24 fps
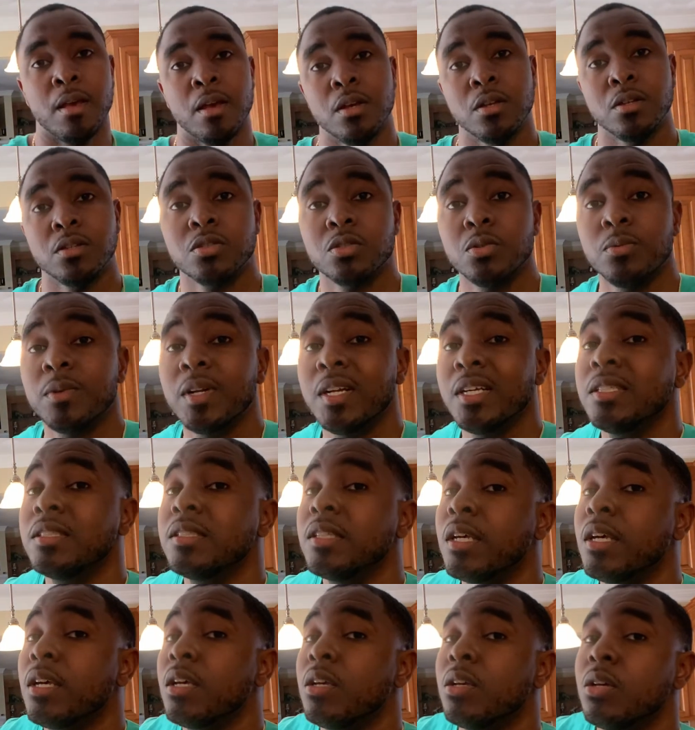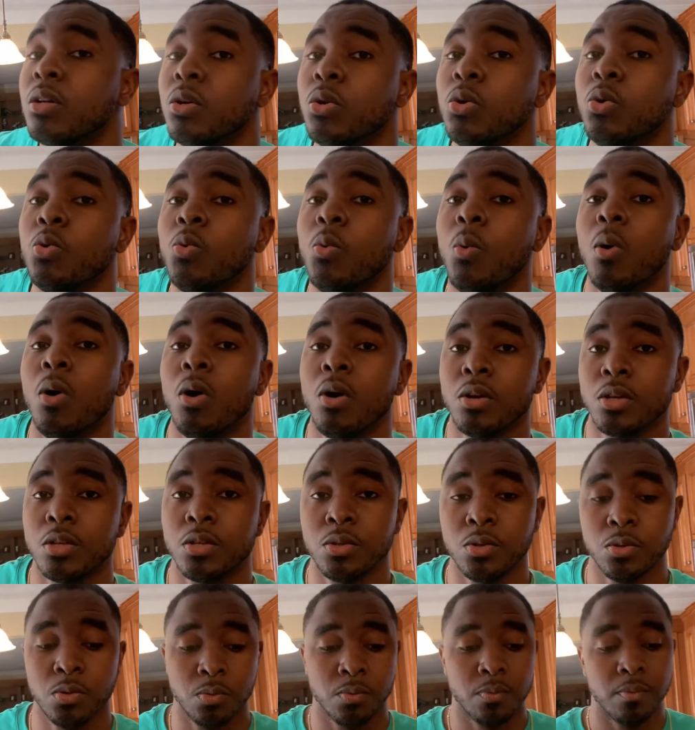So when I say who are
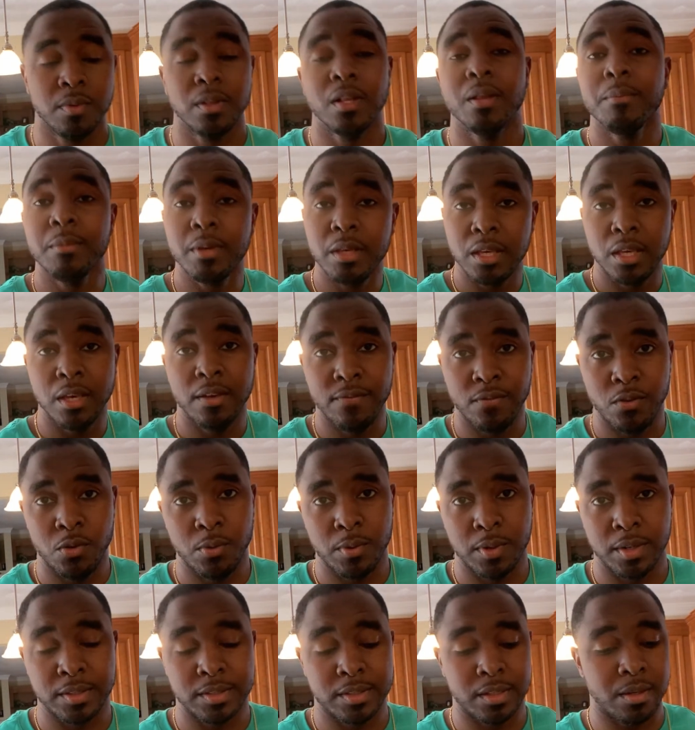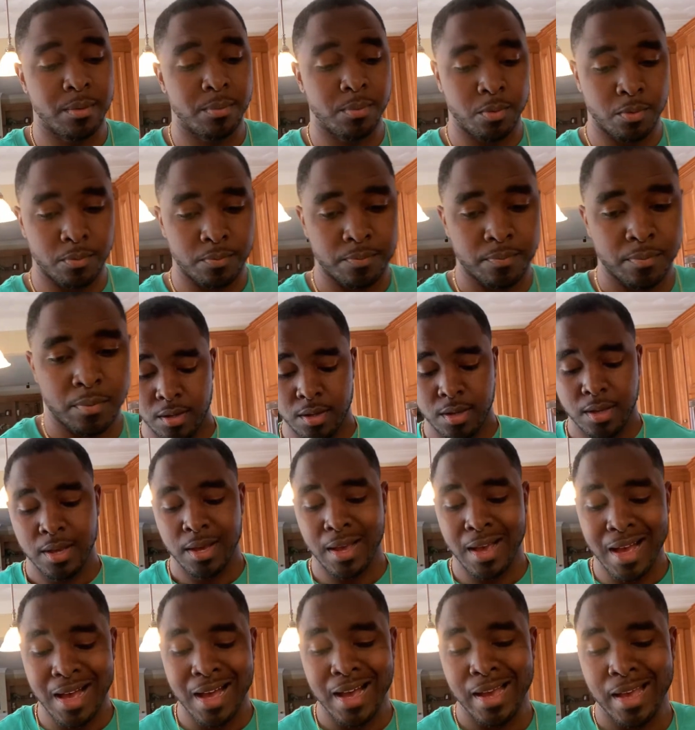you, let me give you an example.
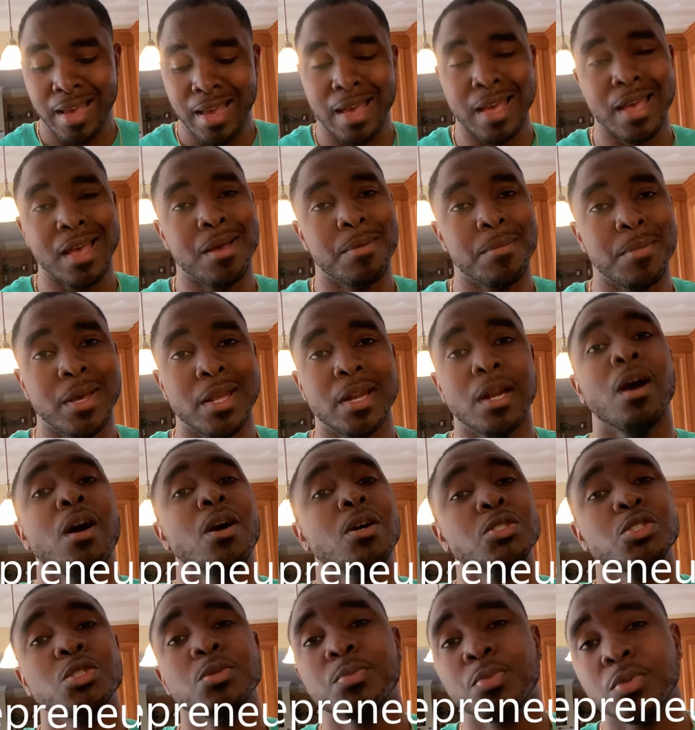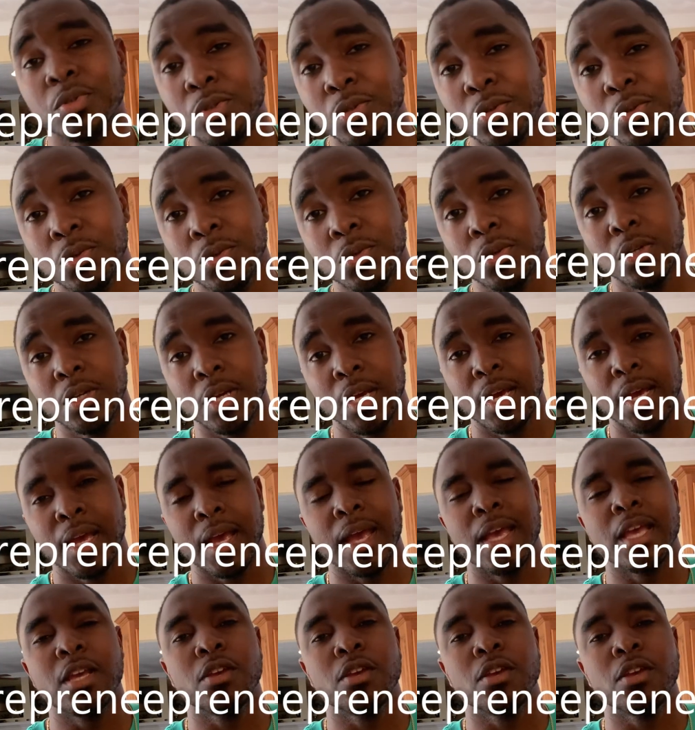I am an entrepreneur, a